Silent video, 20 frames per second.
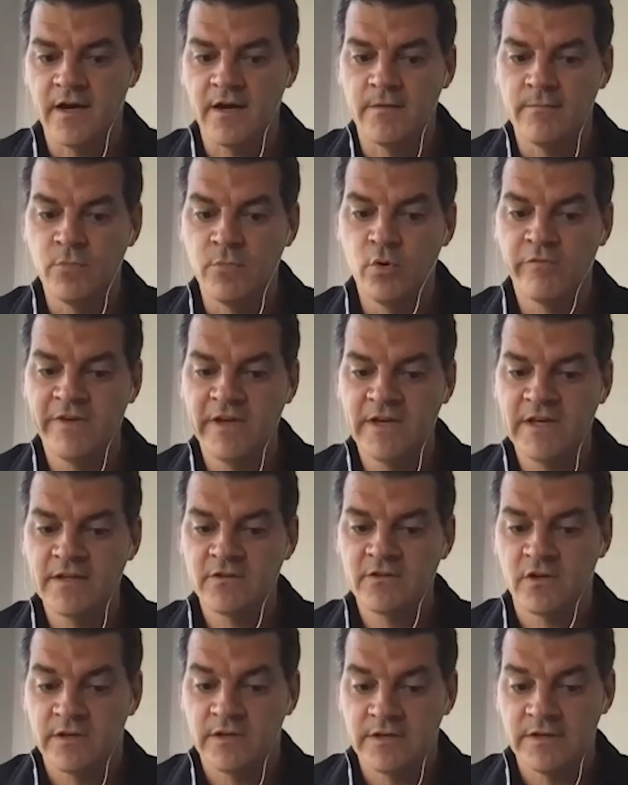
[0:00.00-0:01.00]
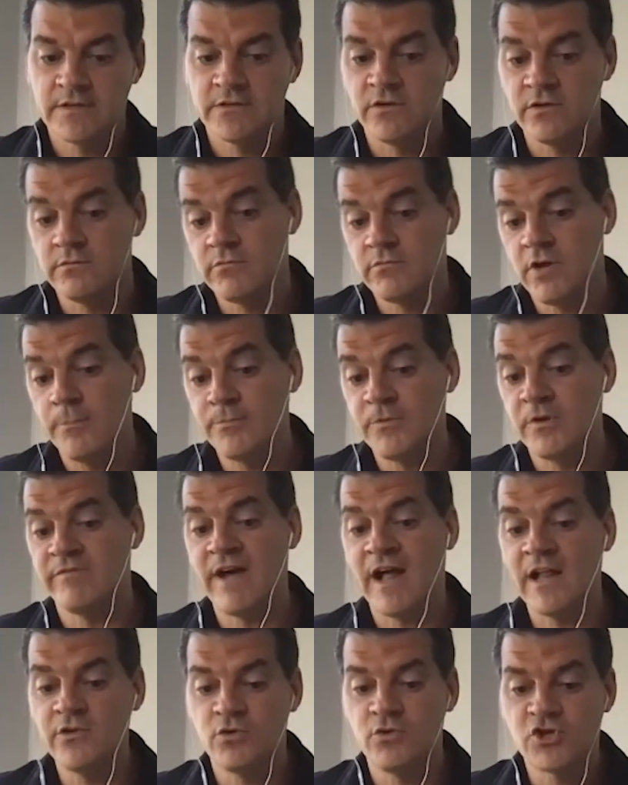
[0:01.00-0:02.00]
moving up the
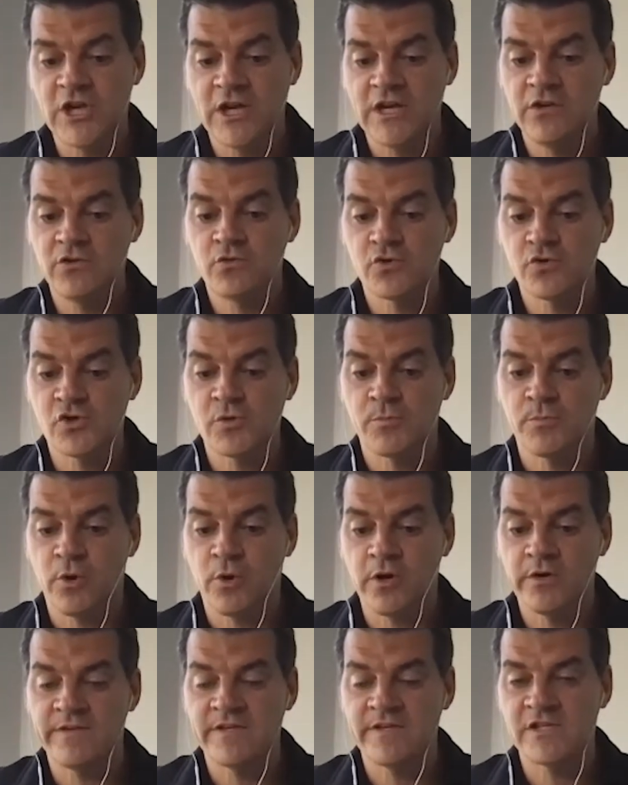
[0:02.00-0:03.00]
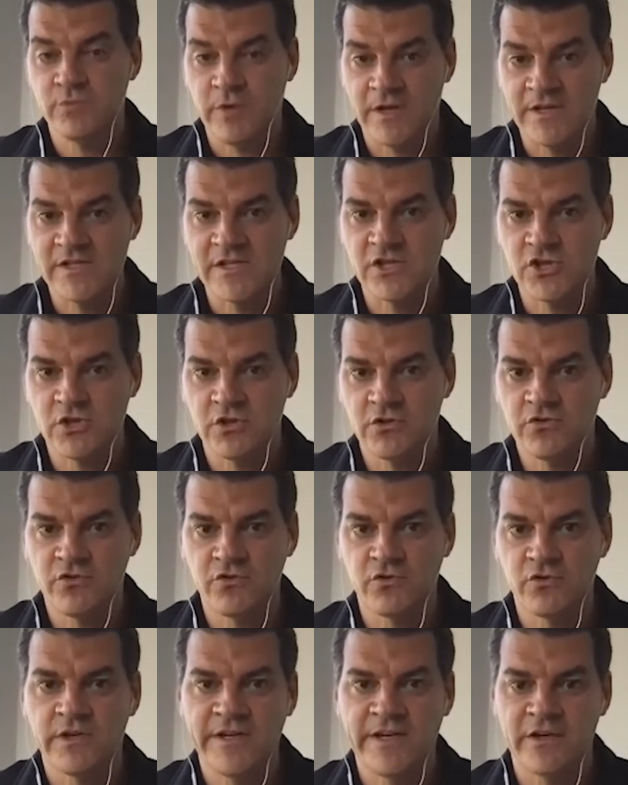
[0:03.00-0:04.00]
value chain to support this transition to
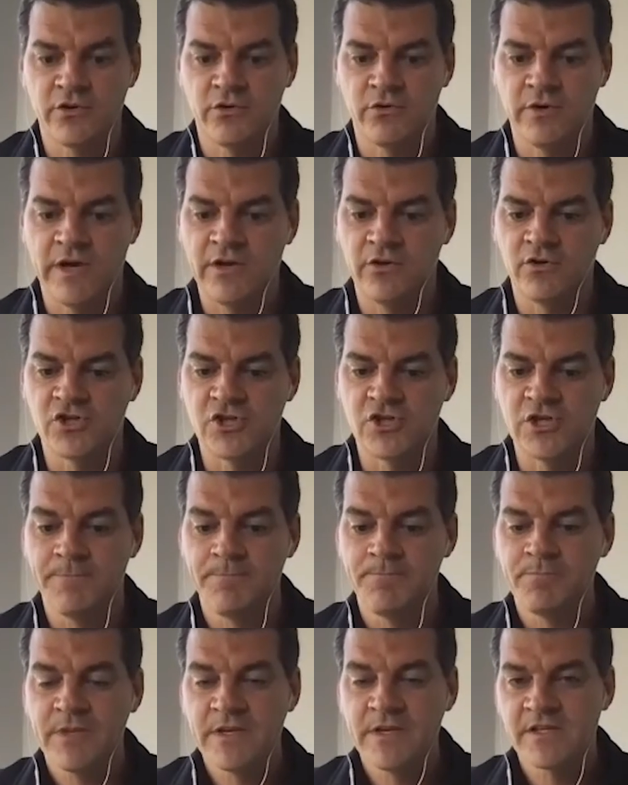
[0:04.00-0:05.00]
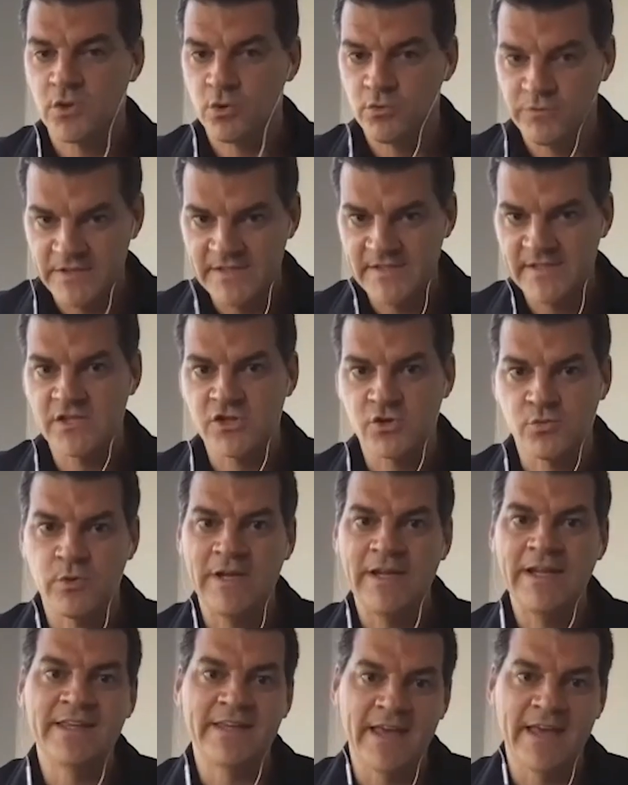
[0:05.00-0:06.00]
cleaner energy. So this is
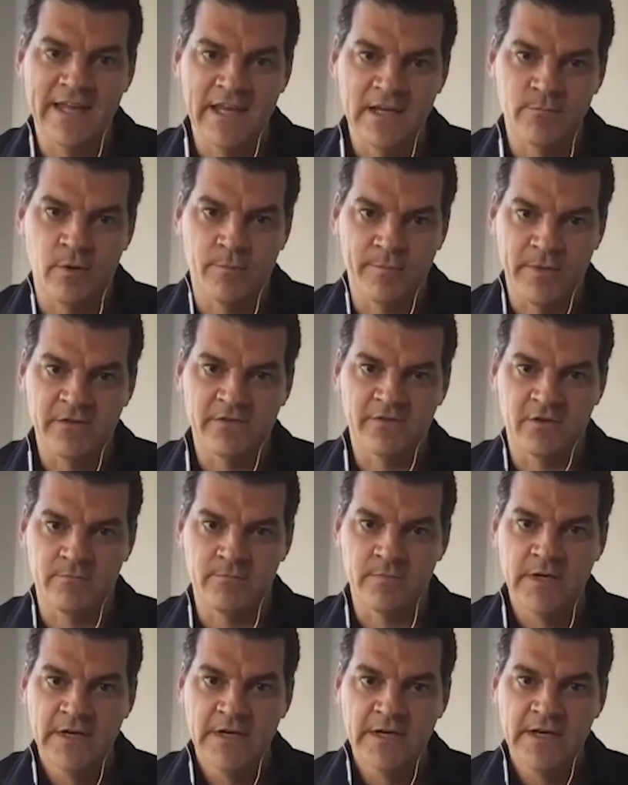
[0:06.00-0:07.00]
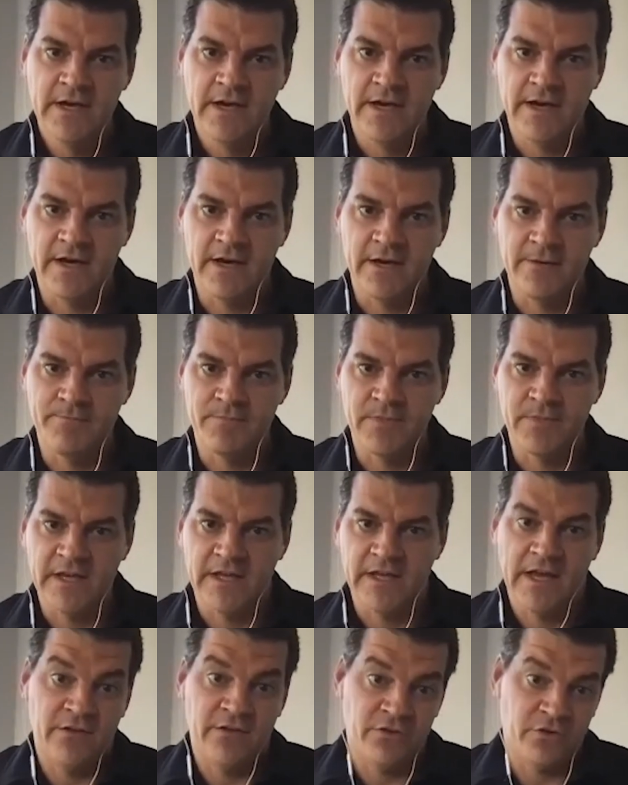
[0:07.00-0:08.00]
really gaining momentum.
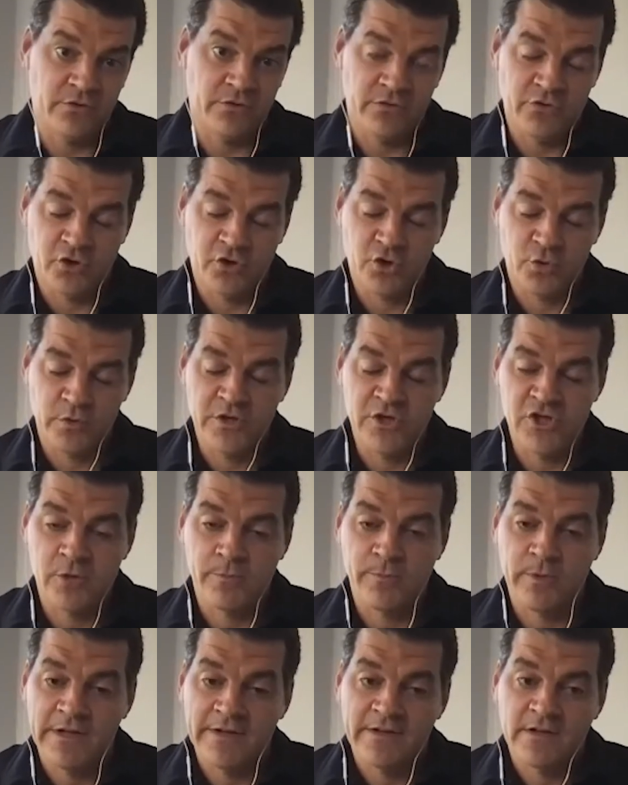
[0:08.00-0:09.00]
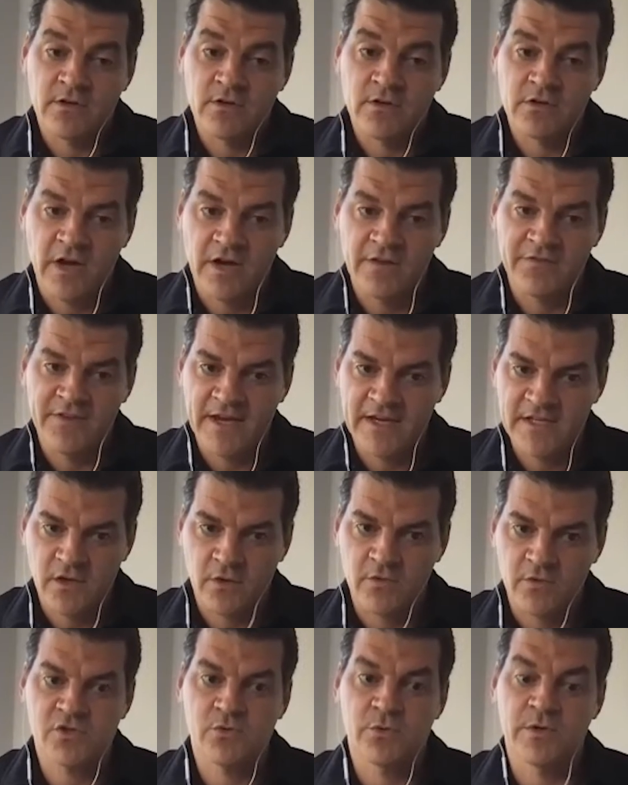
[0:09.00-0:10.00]
And the current geopolitical context
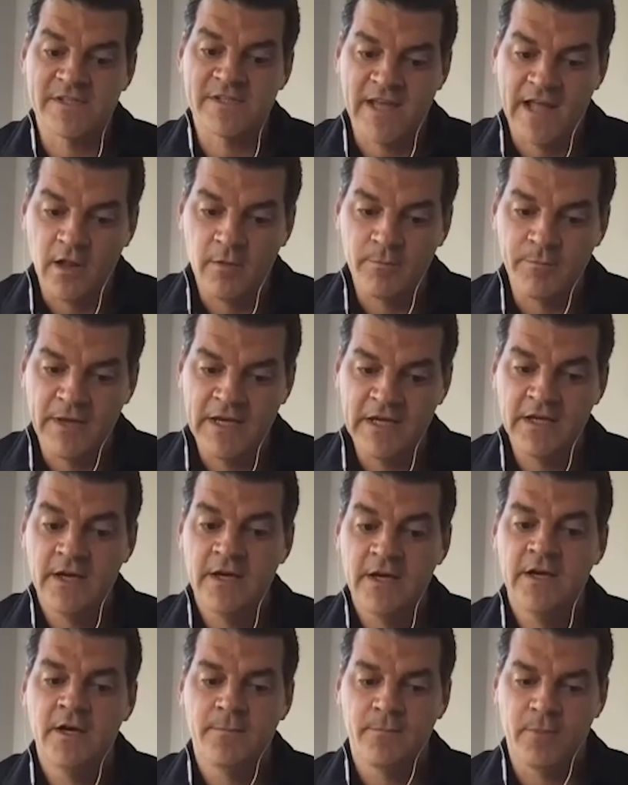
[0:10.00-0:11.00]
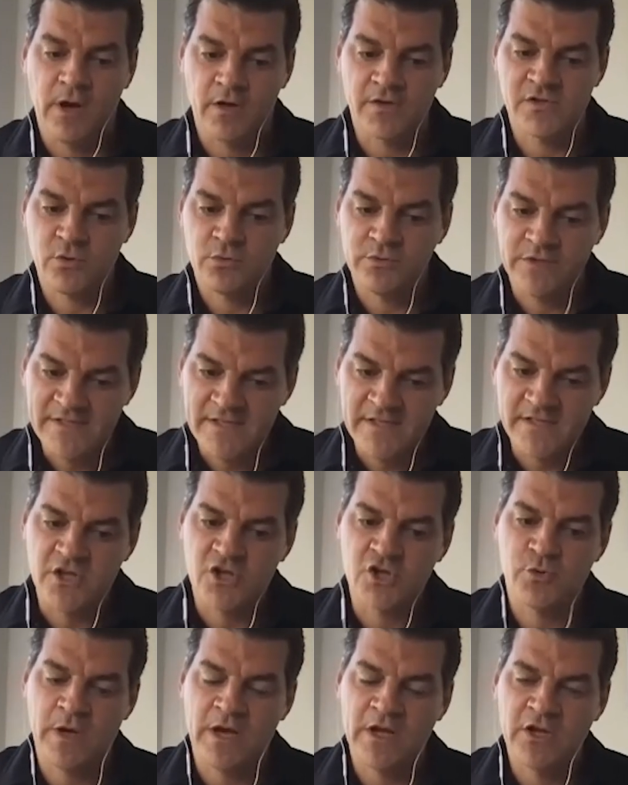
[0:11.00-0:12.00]
also is helping, but also this is a
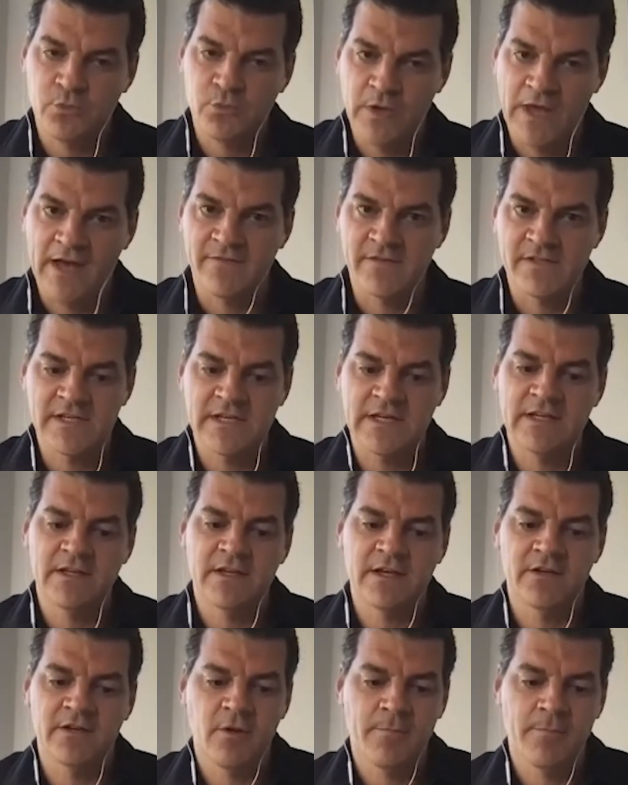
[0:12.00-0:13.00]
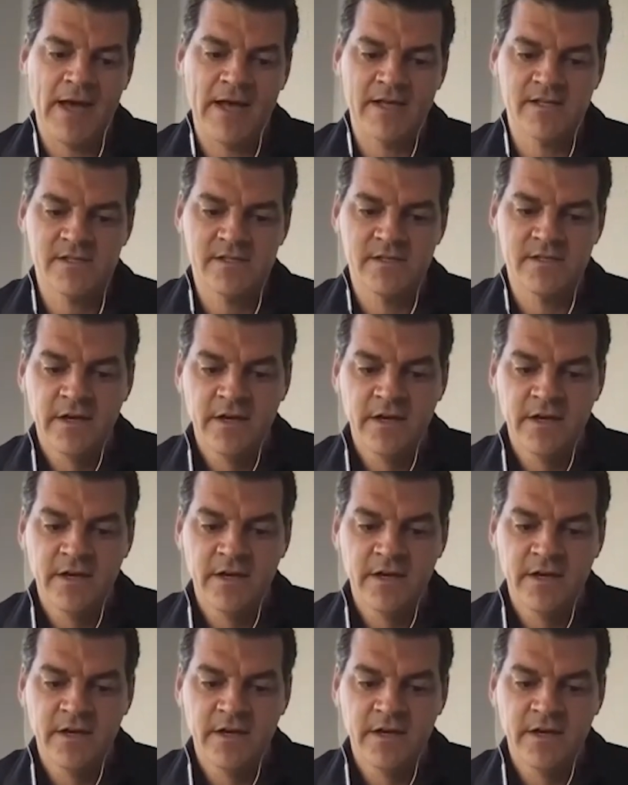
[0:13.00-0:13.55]
trend we have seen in the past